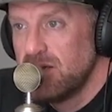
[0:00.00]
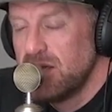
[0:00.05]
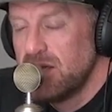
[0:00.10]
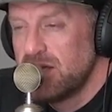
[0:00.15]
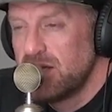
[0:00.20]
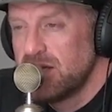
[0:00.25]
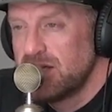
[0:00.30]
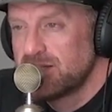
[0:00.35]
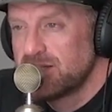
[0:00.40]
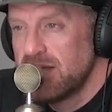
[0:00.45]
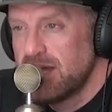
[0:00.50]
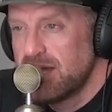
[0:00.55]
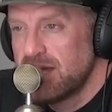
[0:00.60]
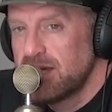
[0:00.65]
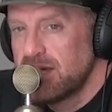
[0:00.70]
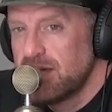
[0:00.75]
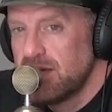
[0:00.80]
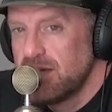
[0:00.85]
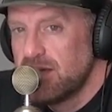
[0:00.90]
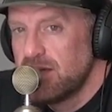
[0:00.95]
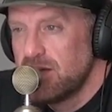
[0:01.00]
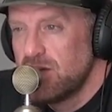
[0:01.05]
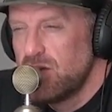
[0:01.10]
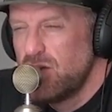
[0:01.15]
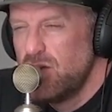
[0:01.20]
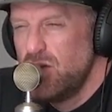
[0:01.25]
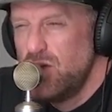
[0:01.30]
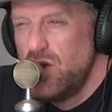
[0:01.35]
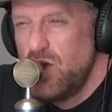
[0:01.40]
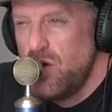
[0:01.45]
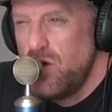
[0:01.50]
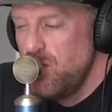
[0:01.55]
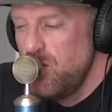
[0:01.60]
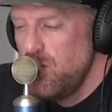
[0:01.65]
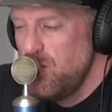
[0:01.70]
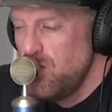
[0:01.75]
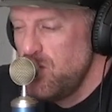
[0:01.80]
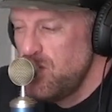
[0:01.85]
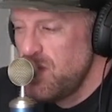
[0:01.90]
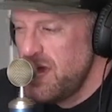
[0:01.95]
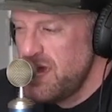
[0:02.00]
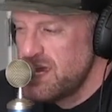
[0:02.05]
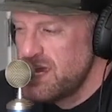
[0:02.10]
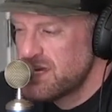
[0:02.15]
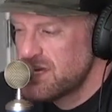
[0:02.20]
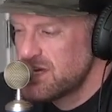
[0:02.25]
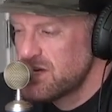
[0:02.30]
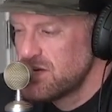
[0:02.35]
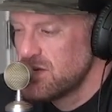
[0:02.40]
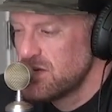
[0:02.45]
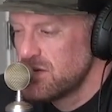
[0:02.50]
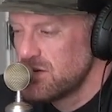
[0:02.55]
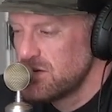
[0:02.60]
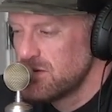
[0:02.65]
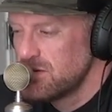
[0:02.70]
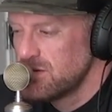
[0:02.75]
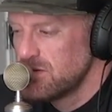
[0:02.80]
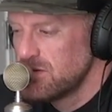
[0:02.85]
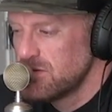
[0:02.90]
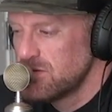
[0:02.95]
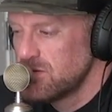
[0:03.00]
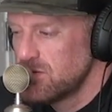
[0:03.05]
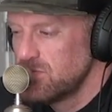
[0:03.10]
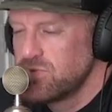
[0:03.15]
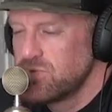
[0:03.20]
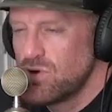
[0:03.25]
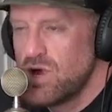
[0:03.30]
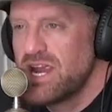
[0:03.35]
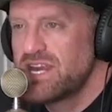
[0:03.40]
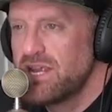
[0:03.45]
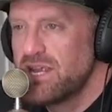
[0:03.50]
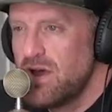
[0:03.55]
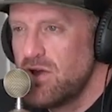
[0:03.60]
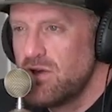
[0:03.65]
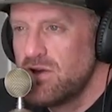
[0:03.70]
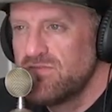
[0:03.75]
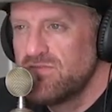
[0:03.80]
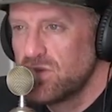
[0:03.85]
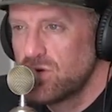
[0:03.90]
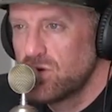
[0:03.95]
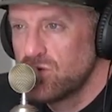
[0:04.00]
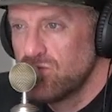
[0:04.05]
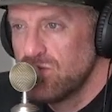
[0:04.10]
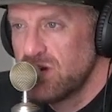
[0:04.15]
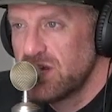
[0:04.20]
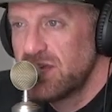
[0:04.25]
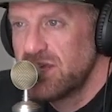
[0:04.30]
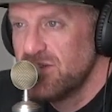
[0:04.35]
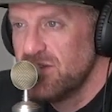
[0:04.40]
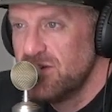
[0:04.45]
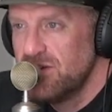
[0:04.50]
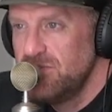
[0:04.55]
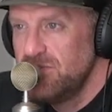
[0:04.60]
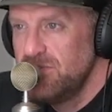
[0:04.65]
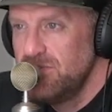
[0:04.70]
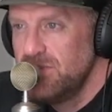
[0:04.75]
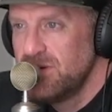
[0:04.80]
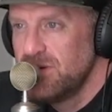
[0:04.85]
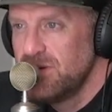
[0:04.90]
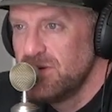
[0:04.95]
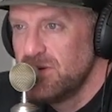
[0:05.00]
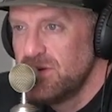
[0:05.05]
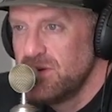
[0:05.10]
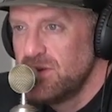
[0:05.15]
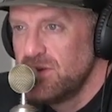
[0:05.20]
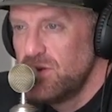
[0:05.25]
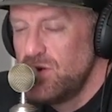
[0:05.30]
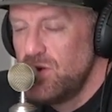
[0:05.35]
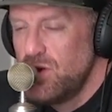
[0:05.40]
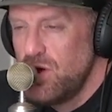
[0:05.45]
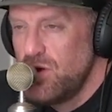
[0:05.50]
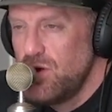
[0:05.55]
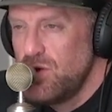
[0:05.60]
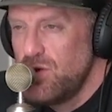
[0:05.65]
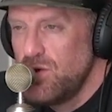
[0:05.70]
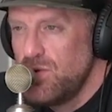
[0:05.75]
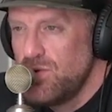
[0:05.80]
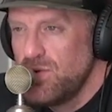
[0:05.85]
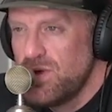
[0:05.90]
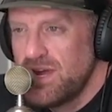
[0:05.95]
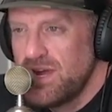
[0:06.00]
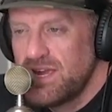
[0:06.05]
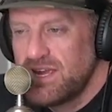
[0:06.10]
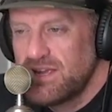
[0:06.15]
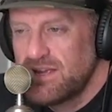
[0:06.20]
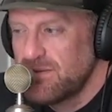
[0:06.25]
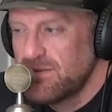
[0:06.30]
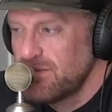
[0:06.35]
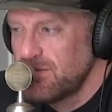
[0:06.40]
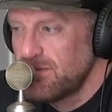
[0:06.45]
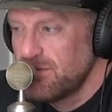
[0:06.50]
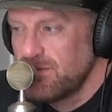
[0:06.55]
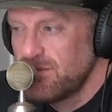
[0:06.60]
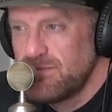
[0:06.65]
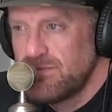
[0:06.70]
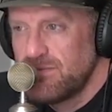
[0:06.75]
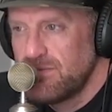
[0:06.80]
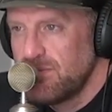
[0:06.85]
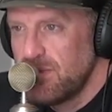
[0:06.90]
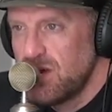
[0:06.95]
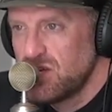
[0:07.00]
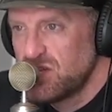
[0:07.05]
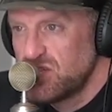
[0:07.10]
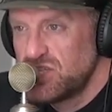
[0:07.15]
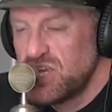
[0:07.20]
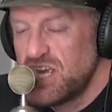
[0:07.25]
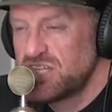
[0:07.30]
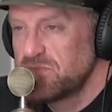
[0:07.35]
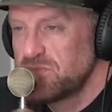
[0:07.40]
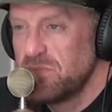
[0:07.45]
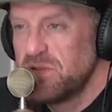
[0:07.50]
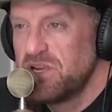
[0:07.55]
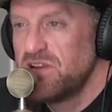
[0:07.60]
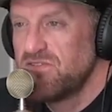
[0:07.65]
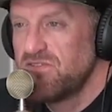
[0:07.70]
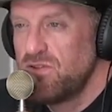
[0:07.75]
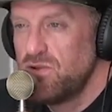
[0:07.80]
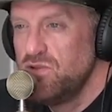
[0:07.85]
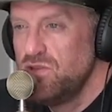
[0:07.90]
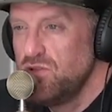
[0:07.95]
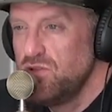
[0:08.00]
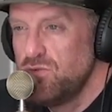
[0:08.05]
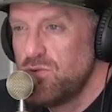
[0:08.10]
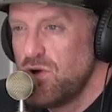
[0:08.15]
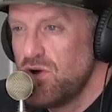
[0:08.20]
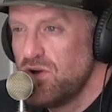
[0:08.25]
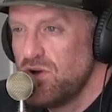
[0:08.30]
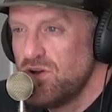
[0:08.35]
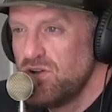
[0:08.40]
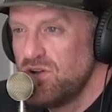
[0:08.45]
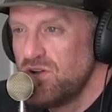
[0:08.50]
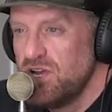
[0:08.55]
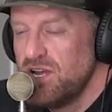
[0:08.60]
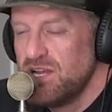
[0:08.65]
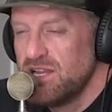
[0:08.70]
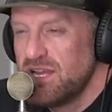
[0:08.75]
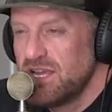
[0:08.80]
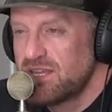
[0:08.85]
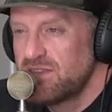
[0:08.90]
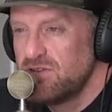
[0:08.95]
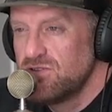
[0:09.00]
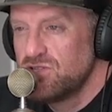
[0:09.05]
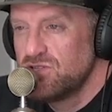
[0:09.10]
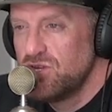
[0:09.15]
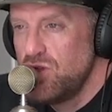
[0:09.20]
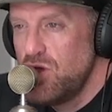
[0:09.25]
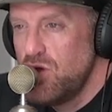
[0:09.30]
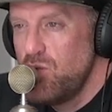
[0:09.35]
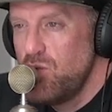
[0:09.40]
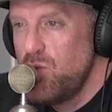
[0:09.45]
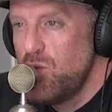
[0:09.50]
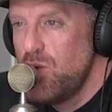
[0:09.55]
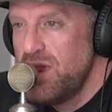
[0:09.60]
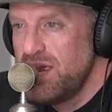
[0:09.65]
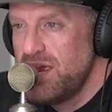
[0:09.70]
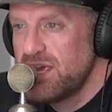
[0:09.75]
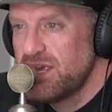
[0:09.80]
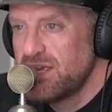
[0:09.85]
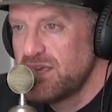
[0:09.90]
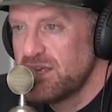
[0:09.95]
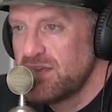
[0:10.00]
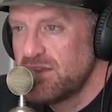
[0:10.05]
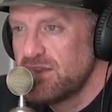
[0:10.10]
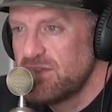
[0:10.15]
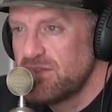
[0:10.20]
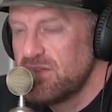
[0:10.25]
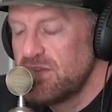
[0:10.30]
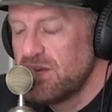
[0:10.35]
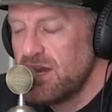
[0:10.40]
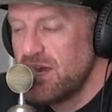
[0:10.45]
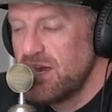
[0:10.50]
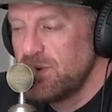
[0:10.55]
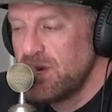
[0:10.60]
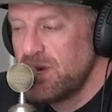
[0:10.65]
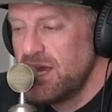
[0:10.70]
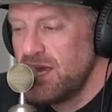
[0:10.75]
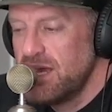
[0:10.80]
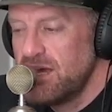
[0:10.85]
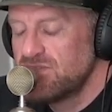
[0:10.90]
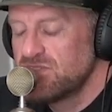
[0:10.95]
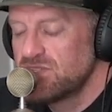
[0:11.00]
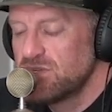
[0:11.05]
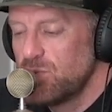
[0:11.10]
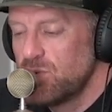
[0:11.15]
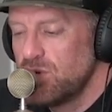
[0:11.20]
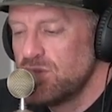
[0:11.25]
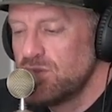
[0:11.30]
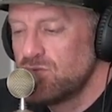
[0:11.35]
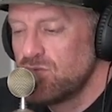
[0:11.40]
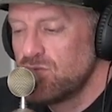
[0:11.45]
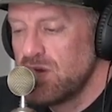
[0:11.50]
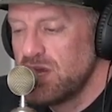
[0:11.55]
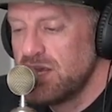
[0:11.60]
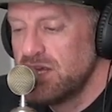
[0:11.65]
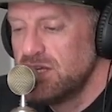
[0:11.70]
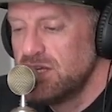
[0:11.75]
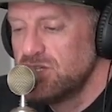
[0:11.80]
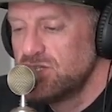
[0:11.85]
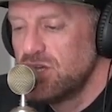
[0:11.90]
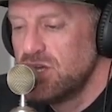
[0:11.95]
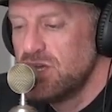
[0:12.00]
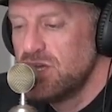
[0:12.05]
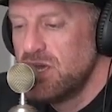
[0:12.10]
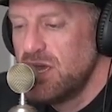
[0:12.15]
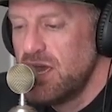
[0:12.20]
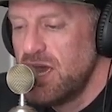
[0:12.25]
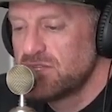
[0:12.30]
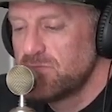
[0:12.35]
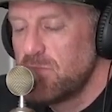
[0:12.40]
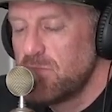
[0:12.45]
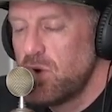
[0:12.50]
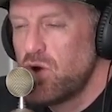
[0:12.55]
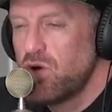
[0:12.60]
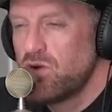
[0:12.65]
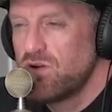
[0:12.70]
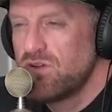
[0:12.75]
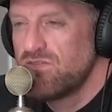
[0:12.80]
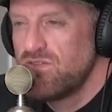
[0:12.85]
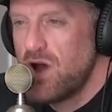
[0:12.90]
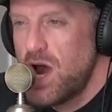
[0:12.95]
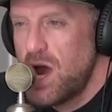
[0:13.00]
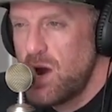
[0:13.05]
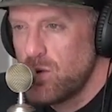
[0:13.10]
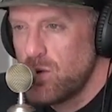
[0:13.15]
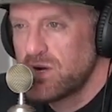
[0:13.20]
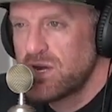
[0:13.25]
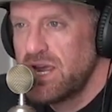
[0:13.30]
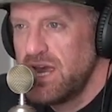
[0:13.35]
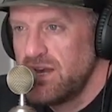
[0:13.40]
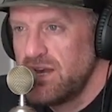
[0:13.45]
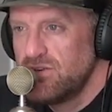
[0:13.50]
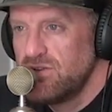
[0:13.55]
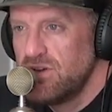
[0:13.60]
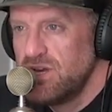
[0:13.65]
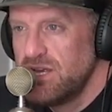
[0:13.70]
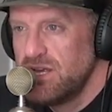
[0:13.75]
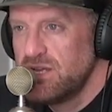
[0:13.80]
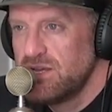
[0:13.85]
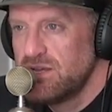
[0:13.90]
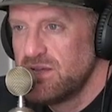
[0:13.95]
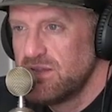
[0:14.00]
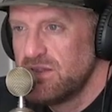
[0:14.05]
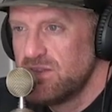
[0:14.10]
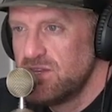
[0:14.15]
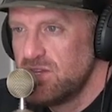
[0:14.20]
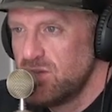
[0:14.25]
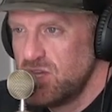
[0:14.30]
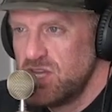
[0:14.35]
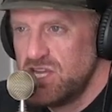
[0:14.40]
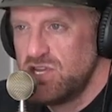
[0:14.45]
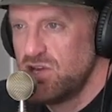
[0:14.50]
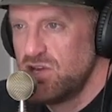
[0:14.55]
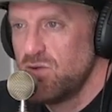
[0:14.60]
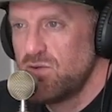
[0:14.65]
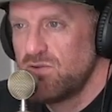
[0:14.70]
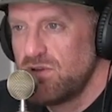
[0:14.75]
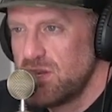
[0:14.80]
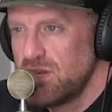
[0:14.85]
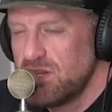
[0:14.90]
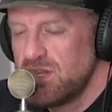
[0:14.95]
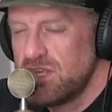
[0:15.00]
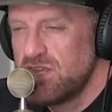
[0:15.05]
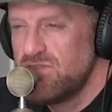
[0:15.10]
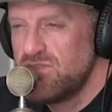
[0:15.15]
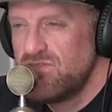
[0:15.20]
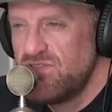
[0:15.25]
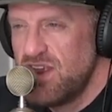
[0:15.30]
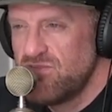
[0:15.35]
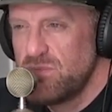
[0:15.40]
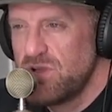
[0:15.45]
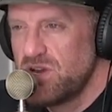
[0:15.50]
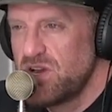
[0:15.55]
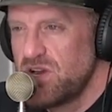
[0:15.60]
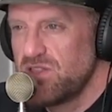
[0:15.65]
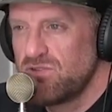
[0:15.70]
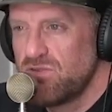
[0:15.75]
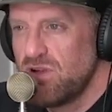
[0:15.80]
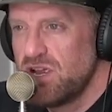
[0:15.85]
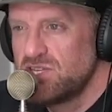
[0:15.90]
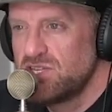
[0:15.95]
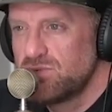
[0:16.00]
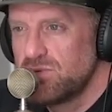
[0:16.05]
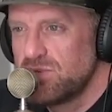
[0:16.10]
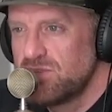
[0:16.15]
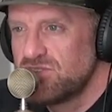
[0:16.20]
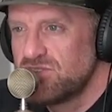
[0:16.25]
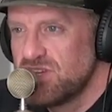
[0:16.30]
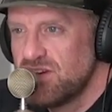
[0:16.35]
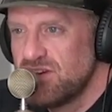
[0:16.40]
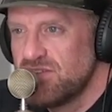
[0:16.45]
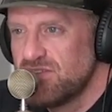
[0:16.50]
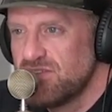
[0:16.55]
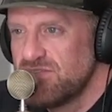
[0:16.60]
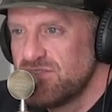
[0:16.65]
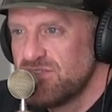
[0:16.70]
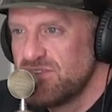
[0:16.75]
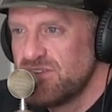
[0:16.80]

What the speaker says: And it's like, no, like breakdown of the curriculum, no like assessment of who you are. Like there's no way that I would have someone on the range as part of our cadre that you've never been on the range with yourself.